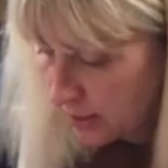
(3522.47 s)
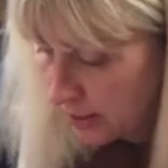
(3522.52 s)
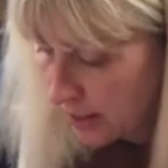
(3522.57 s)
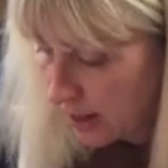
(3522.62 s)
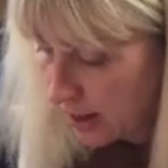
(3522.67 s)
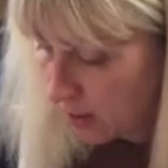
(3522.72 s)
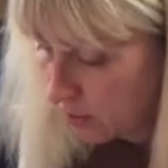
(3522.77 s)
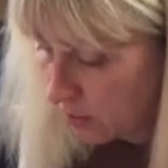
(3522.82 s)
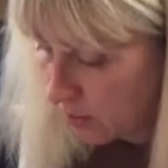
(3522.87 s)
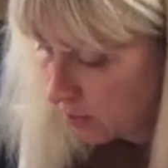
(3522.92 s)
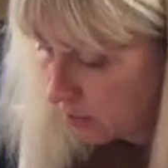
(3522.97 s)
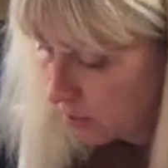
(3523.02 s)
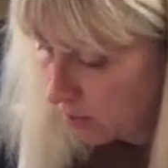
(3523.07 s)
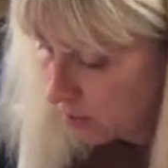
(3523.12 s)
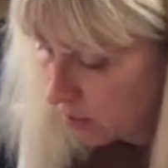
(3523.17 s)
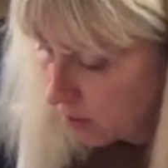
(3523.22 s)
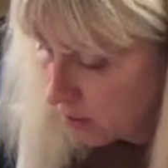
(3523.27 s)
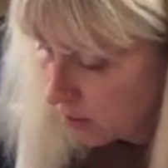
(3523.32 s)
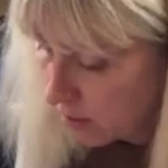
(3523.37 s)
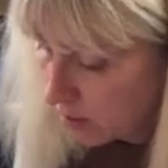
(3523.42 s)
out
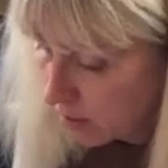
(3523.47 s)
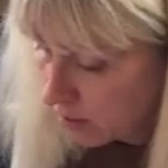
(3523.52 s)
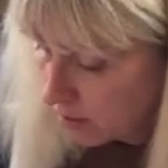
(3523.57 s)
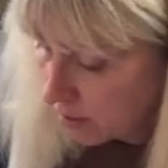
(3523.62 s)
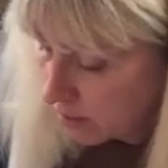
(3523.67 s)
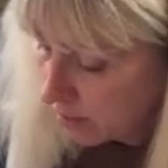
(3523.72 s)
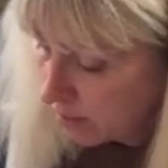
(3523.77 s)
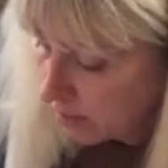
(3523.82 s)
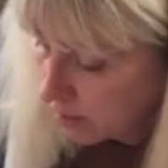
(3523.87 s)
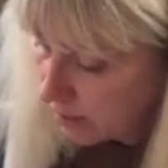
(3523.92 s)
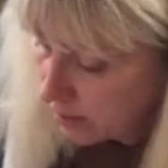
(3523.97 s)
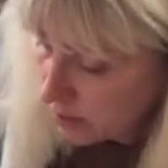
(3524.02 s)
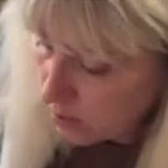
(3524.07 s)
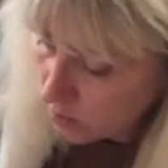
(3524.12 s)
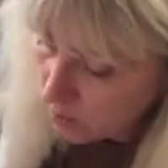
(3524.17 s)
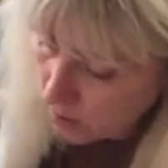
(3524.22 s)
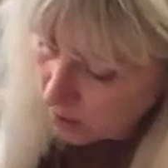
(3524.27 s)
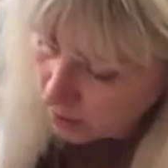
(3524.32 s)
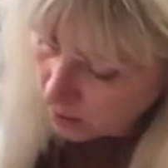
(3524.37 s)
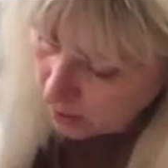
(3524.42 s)
and
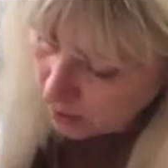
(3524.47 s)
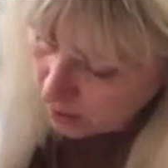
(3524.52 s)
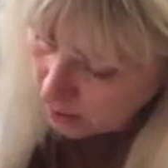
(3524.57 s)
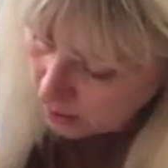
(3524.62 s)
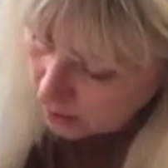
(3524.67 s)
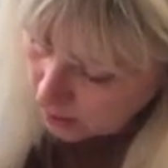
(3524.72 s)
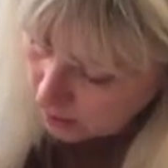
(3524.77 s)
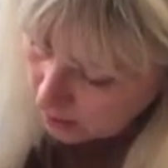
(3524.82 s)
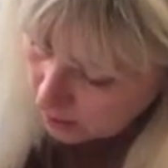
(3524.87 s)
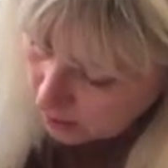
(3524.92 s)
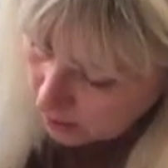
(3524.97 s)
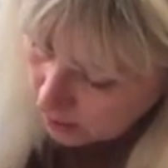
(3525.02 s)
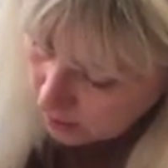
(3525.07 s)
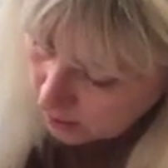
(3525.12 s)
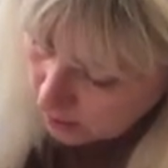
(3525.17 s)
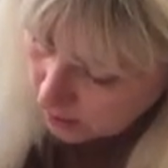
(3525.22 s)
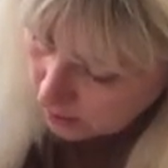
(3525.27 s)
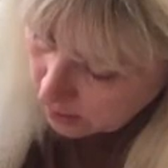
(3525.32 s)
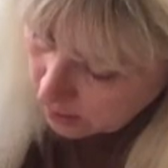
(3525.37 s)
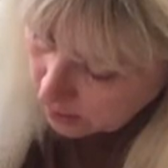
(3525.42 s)
you all can
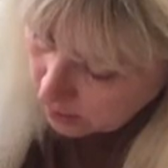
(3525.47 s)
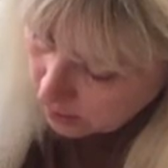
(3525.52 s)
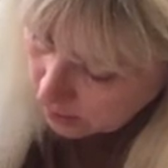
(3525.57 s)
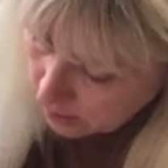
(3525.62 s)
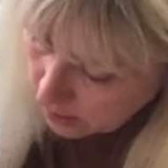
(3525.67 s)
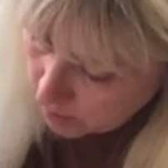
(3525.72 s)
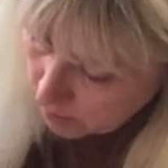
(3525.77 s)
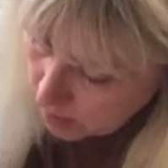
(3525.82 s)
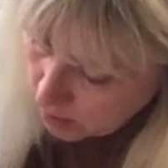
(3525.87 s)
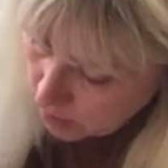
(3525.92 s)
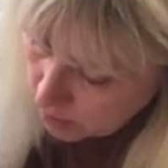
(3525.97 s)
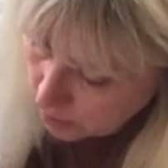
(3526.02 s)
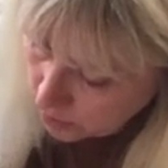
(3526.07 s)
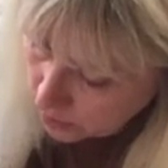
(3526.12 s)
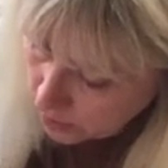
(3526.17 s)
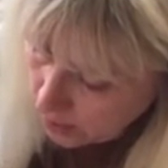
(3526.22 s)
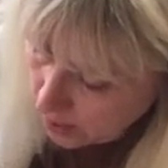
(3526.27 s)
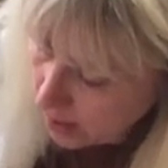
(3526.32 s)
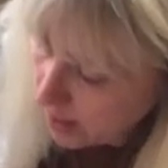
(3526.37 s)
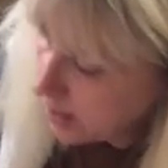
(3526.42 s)
give me your
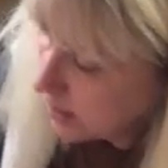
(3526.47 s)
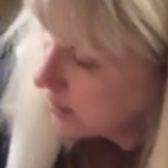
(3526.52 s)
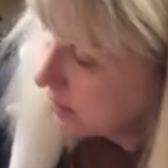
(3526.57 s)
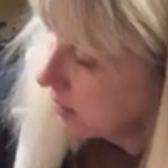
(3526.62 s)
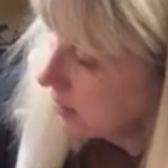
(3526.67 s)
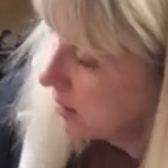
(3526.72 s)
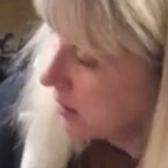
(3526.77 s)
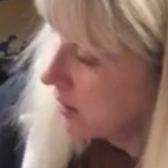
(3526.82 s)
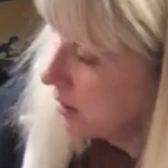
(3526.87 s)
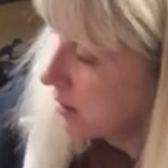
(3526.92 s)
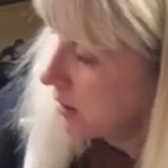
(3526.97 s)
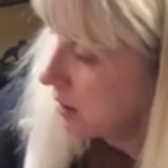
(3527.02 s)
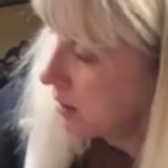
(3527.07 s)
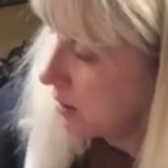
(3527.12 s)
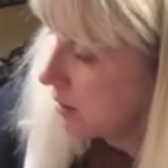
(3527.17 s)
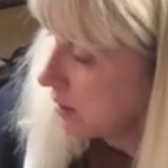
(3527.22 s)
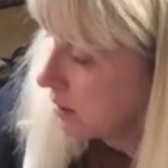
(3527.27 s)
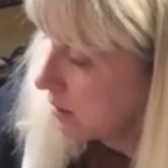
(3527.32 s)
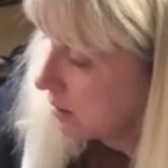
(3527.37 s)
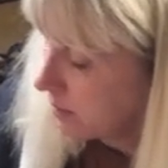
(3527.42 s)
thoughts.
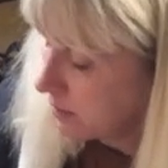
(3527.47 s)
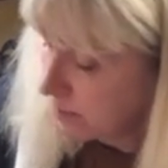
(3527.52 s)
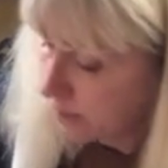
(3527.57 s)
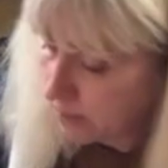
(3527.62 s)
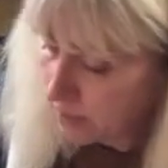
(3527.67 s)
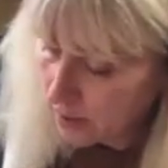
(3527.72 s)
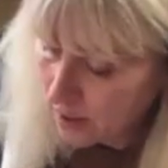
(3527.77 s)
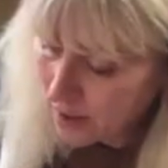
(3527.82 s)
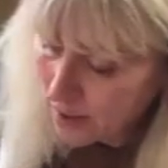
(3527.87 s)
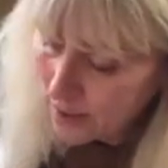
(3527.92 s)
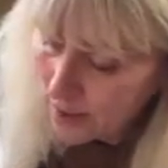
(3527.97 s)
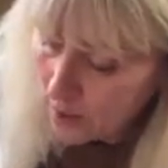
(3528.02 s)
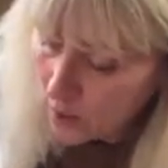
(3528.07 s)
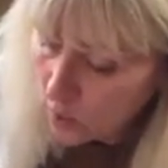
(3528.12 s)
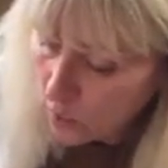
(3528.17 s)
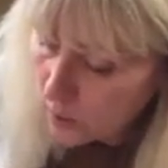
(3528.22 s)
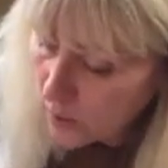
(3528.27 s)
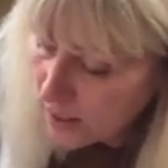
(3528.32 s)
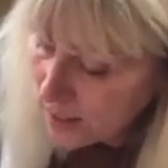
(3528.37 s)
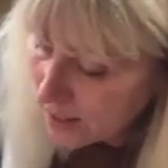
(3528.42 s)

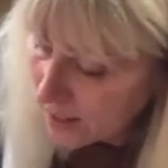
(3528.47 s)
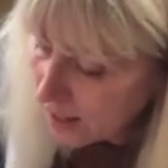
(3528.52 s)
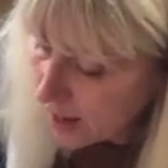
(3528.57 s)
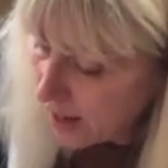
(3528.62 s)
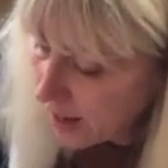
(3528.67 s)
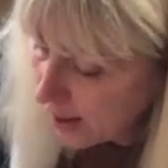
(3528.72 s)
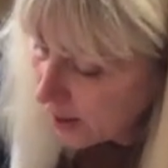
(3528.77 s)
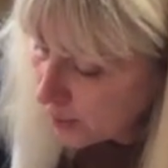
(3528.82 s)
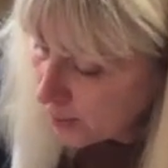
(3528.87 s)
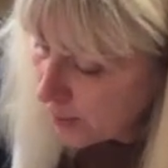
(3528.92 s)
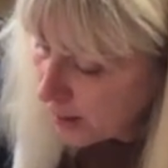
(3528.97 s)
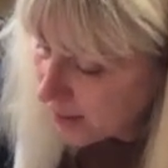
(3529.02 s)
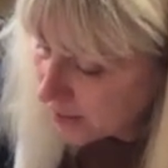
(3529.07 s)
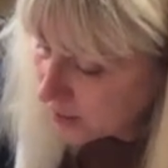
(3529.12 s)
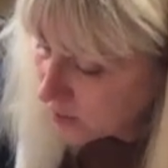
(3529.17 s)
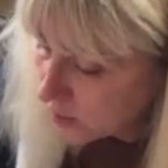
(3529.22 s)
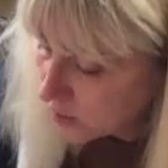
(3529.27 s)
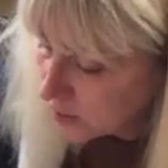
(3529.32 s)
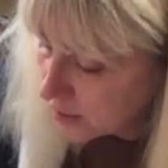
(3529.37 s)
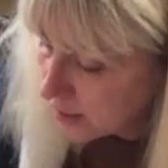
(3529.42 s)
We did colored
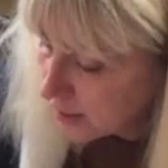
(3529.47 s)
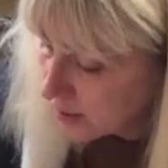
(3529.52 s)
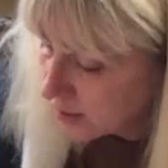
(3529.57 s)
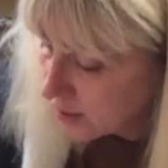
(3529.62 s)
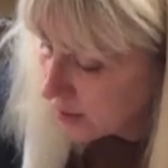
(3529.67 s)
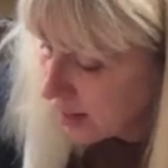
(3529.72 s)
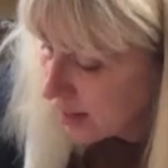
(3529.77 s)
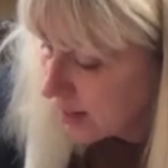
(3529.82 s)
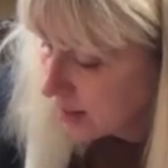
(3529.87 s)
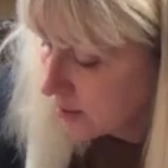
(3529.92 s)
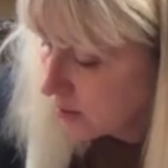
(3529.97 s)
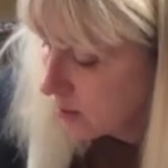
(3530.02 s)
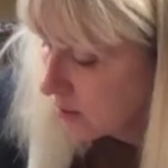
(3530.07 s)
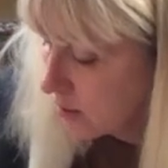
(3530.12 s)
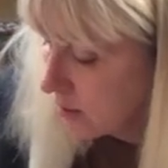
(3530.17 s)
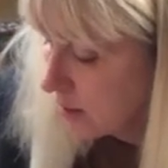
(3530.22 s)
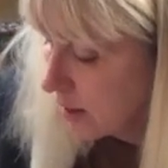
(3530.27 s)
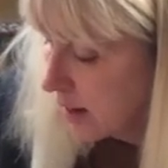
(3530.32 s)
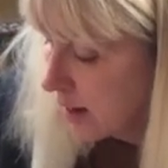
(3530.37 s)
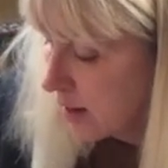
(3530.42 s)
pencils the other day, so
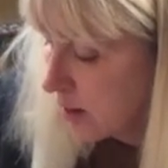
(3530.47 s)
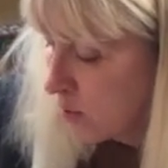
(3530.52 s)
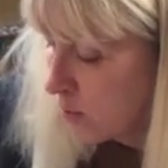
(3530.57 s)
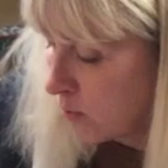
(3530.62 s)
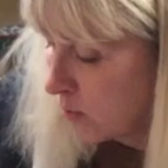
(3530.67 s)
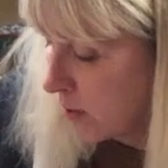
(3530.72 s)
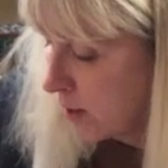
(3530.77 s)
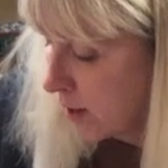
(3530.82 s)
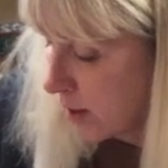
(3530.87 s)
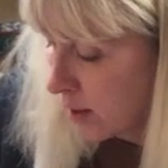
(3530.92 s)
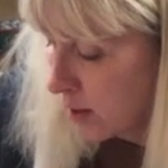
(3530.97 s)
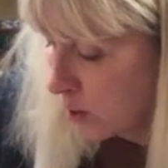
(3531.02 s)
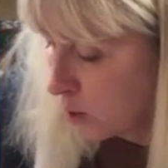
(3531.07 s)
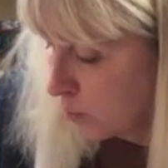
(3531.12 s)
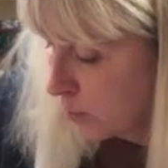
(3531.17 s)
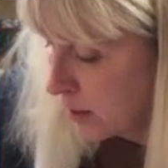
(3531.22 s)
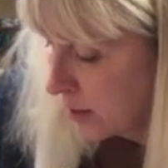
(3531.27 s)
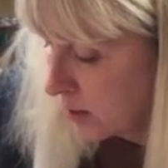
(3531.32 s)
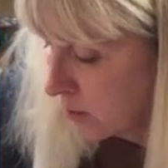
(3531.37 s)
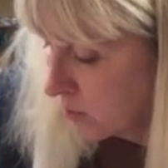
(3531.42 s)
I don't want colored
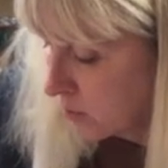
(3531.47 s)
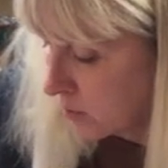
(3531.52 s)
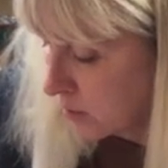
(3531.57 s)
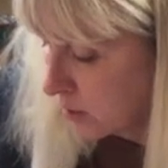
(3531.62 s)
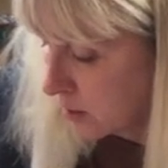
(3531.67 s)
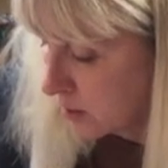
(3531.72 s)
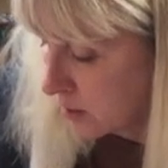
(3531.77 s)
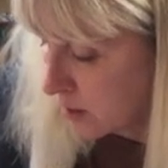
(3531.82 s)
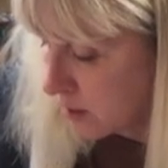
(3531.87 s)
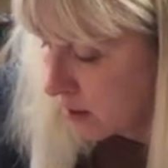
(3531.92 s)
pencils as an